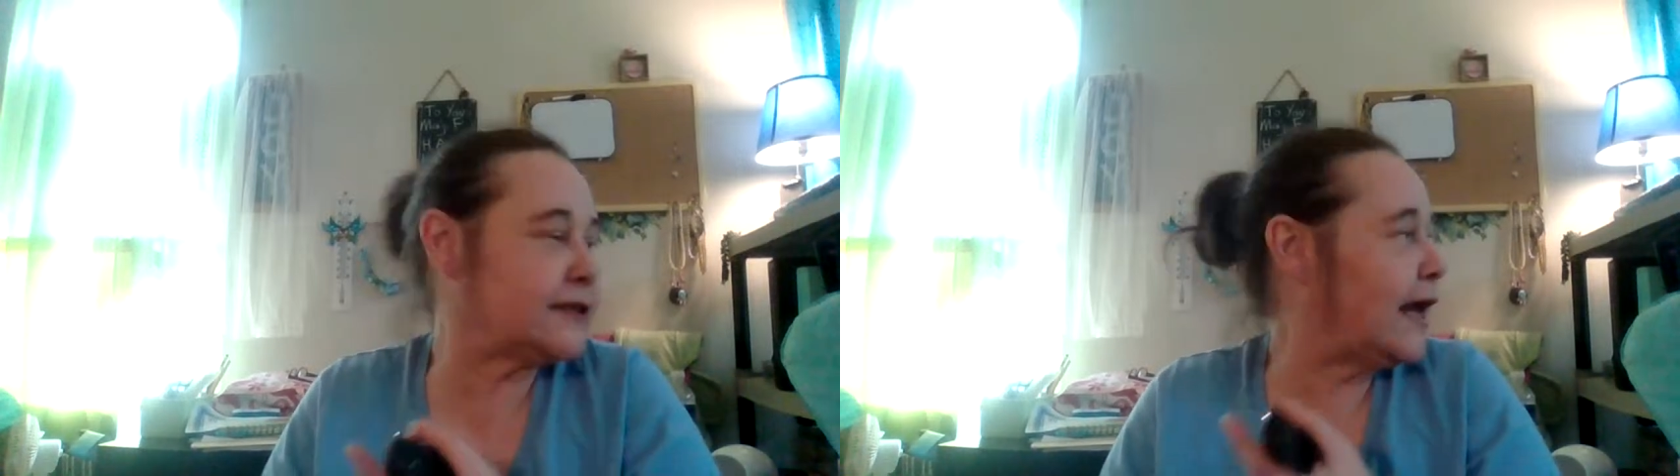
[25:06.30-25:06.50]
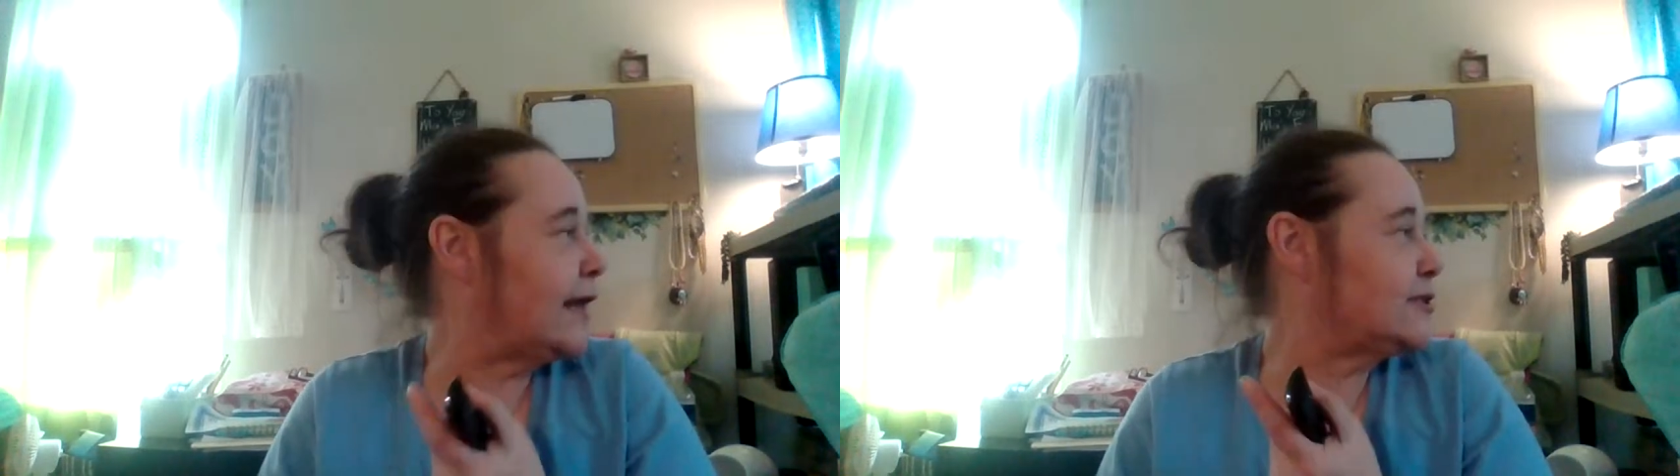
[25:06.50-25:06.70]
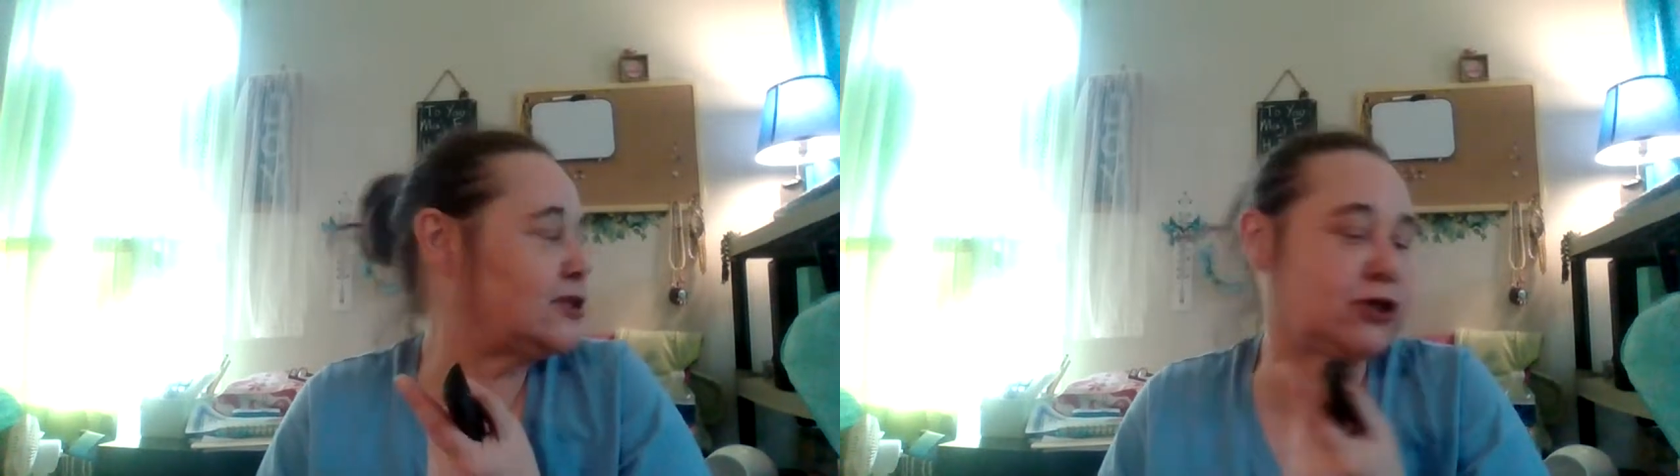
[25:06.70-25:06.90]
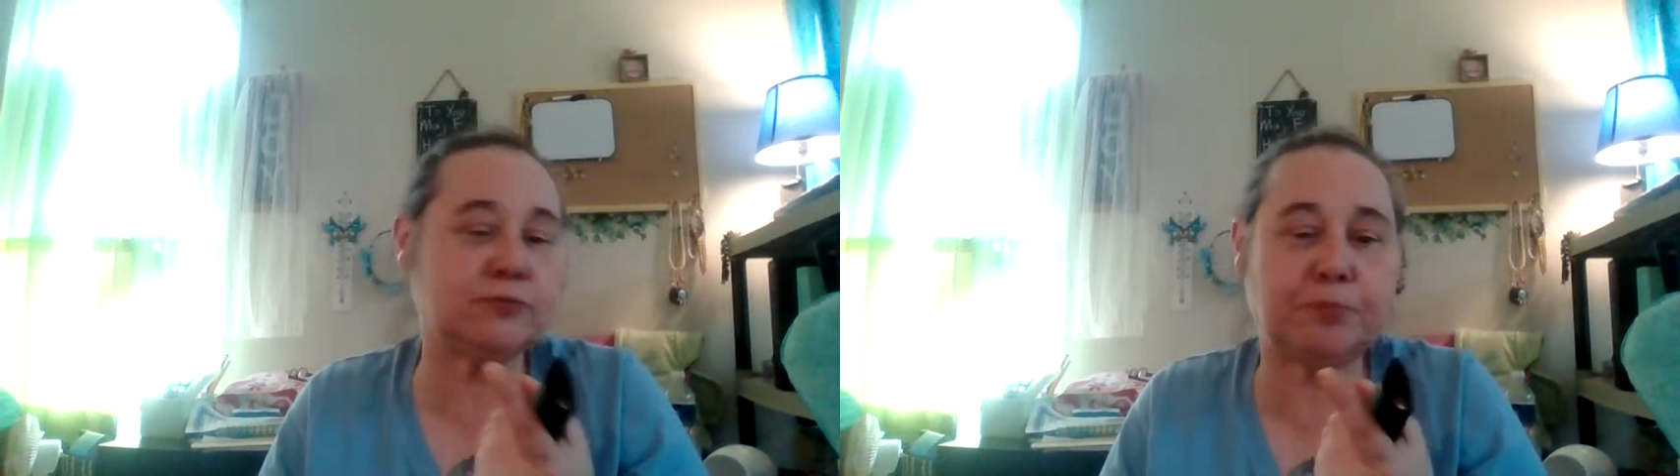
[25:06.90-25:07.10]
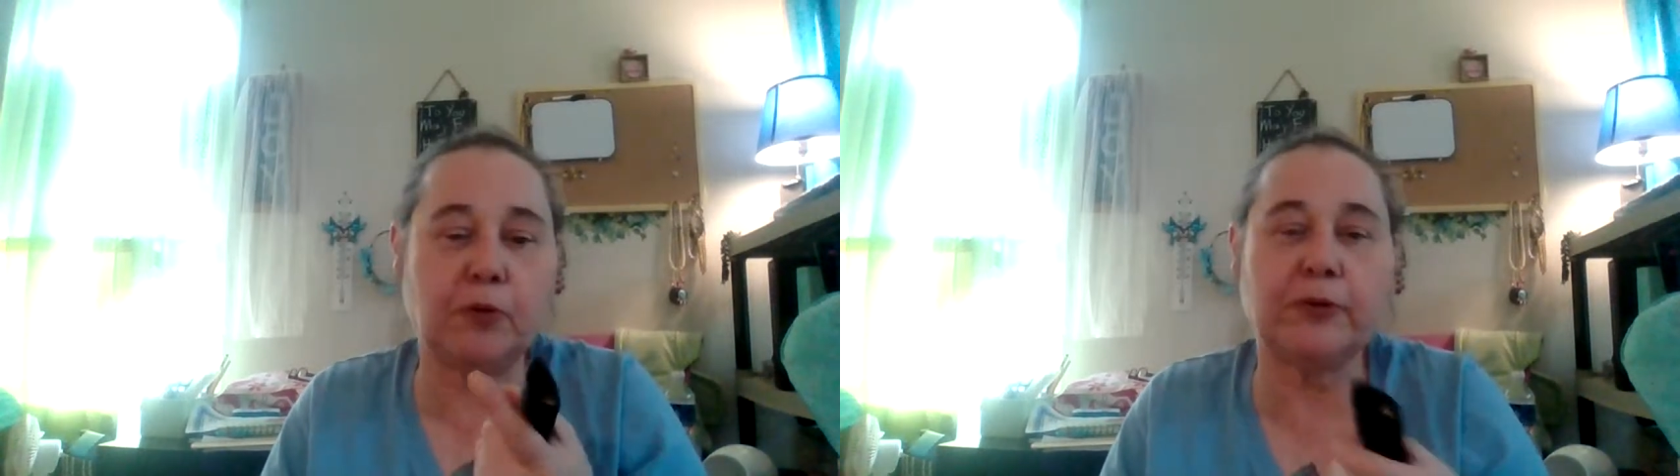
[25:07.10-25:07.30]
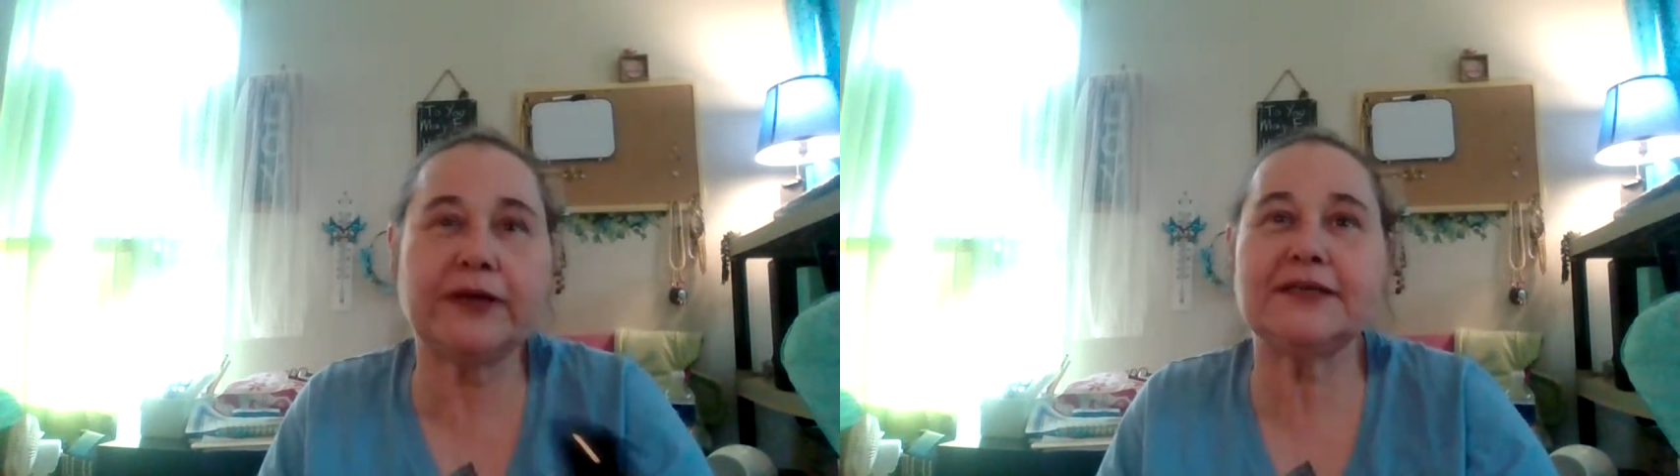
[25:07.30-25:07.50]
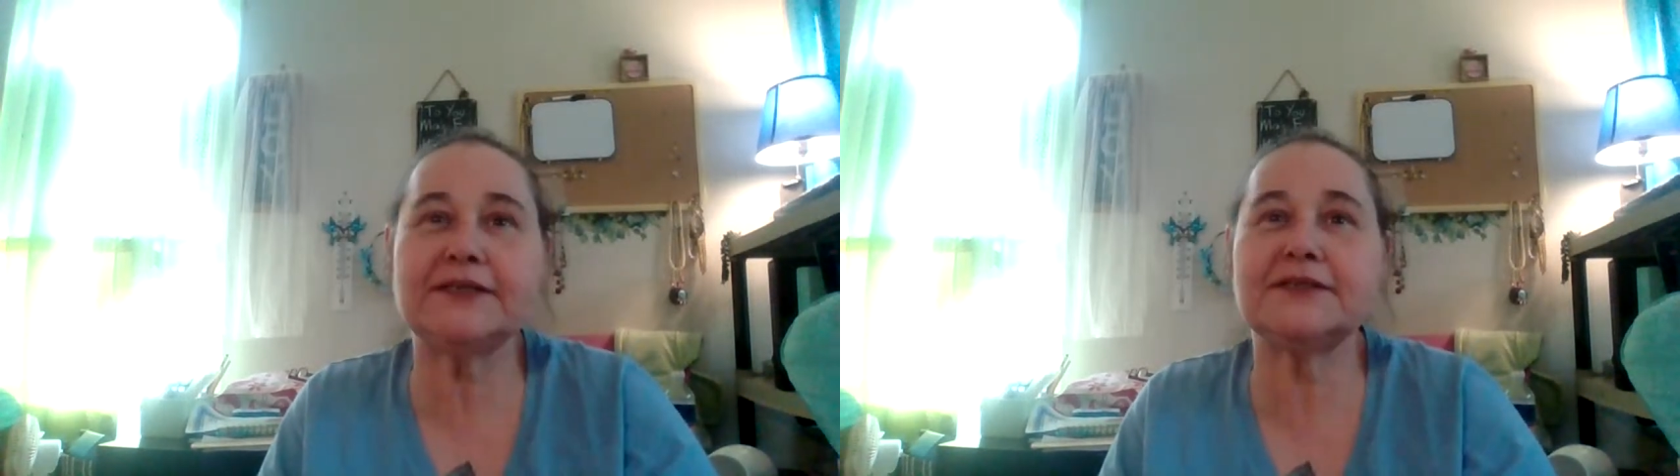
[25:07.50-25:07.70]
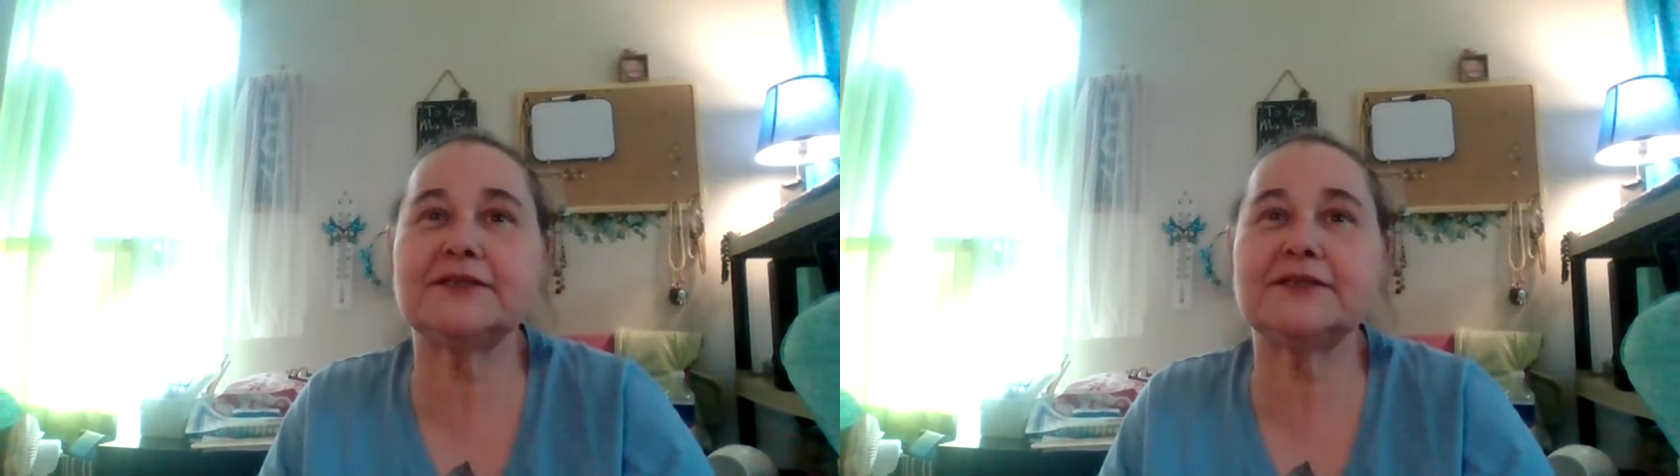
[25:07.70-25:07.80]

at a certain point,